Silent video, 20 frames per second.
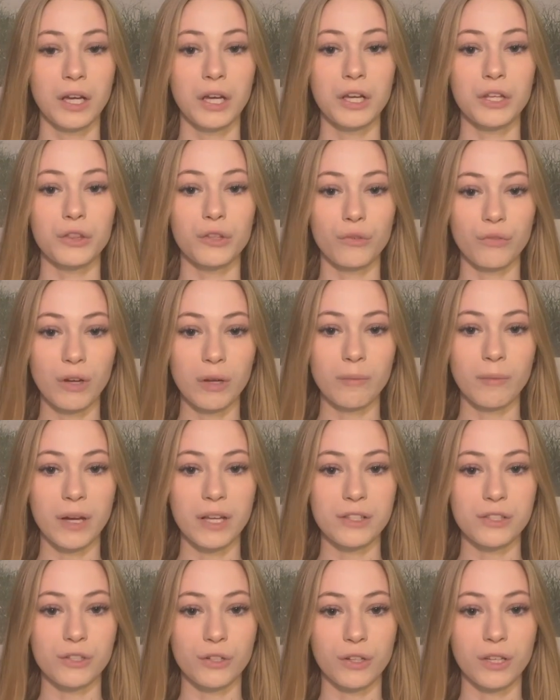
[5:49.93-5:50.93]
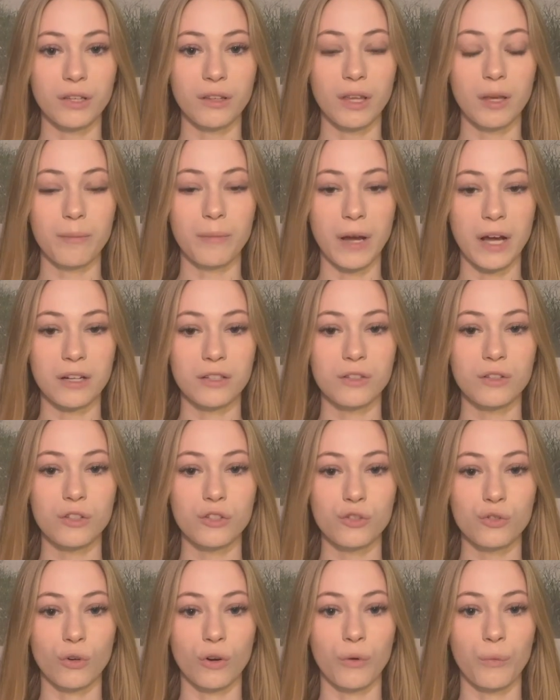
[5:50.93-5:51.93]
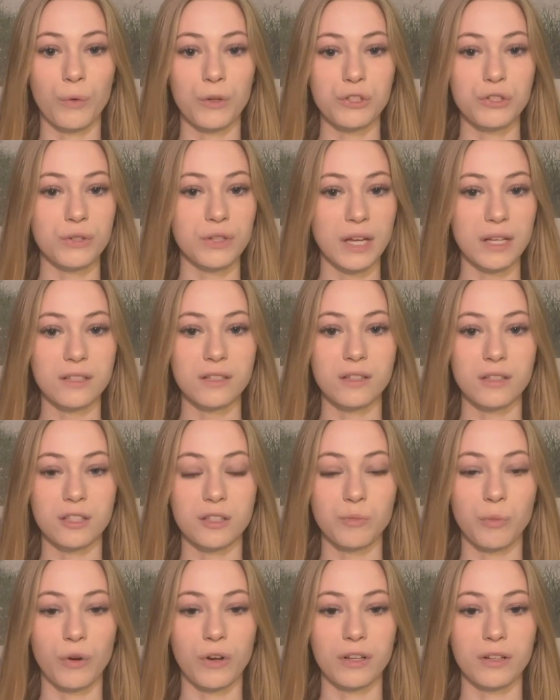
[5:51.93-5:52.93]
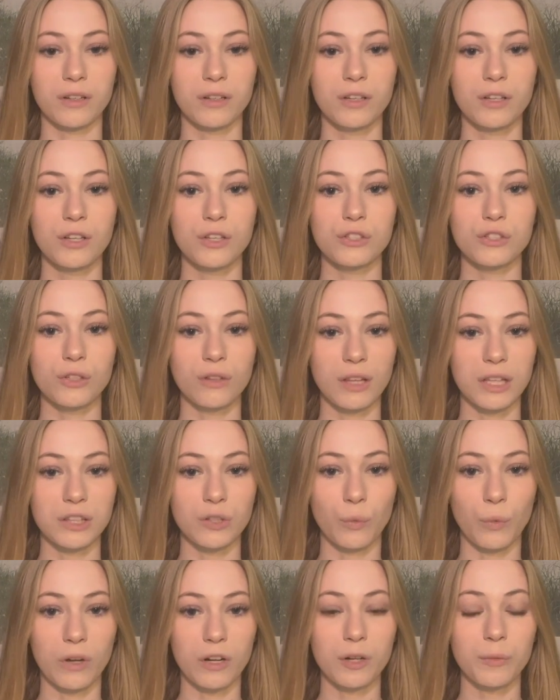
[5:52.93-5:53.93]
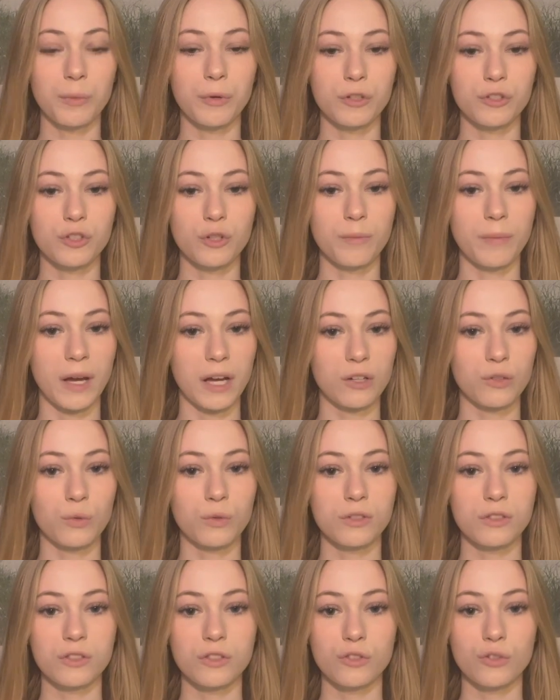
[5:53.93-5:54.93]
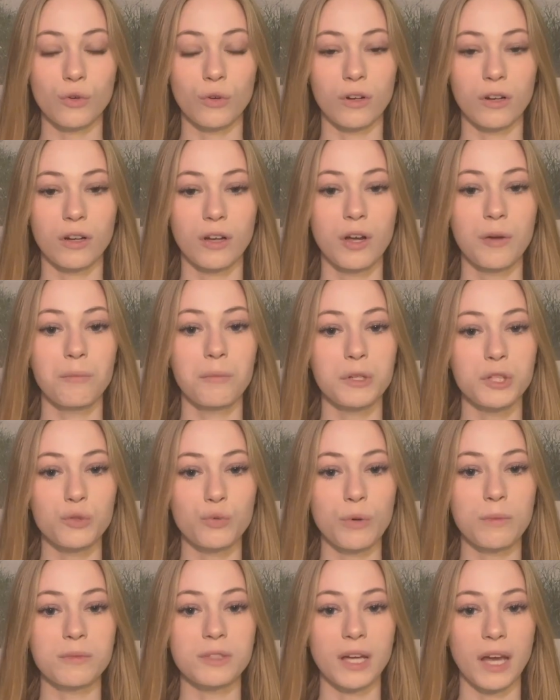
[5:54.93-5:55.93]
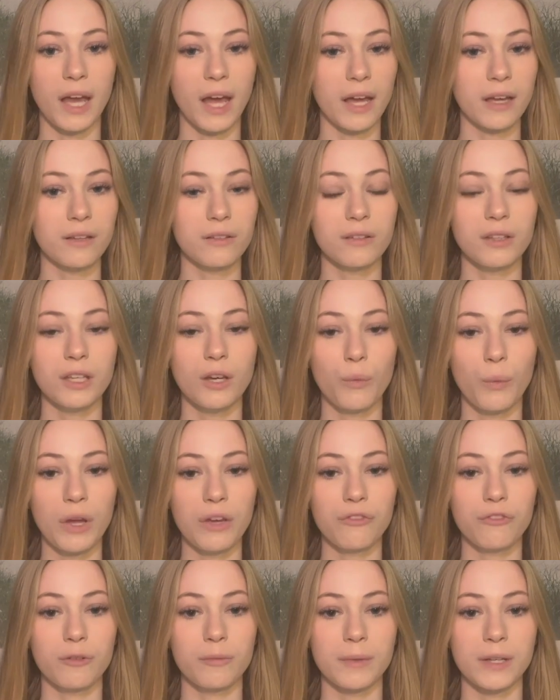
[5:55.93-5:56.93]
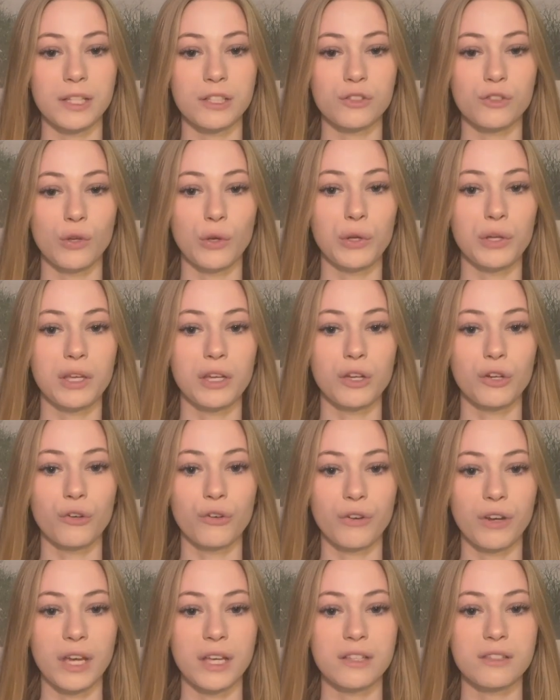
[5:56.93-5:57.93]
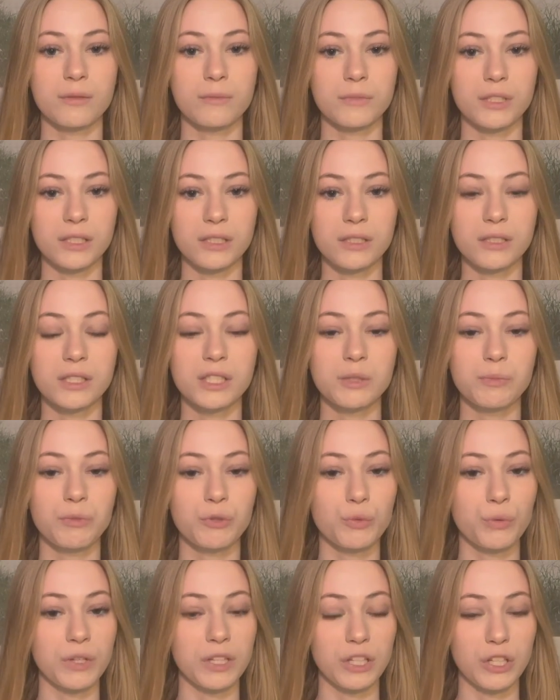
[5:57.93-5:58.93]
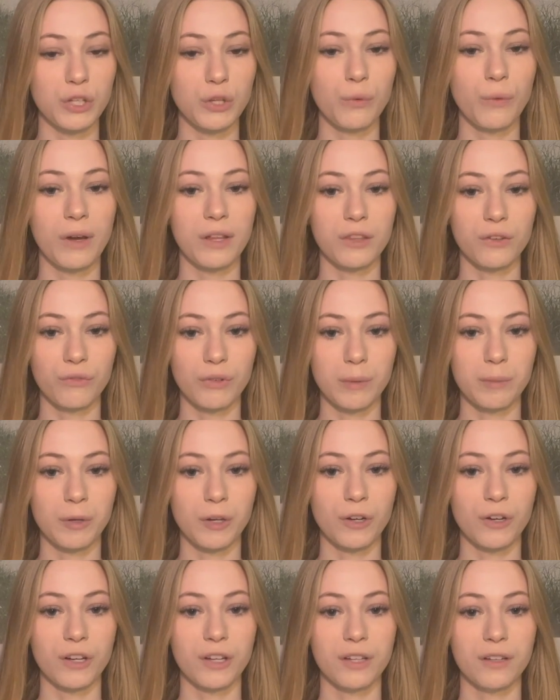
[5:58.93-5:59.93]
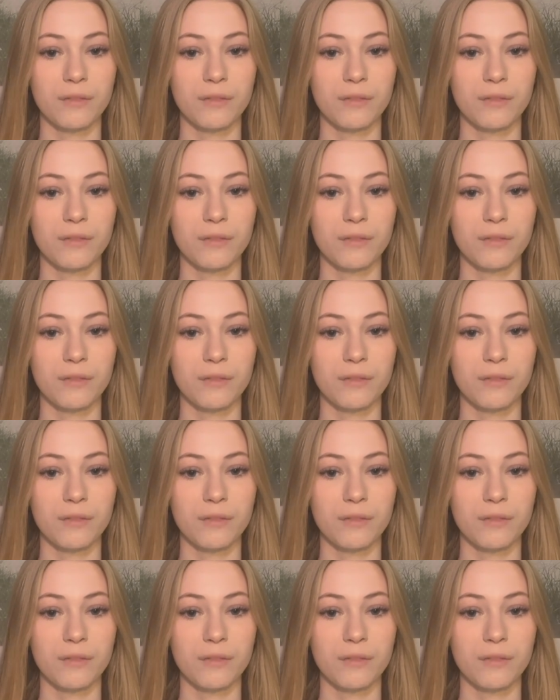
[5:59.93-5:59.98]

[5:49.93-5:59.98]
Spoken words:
The rip might circulate back to the shore once you get to this point, so let the water push you back towards the shore, but swim diagonally away from it so you can create some distance between you and the rip current.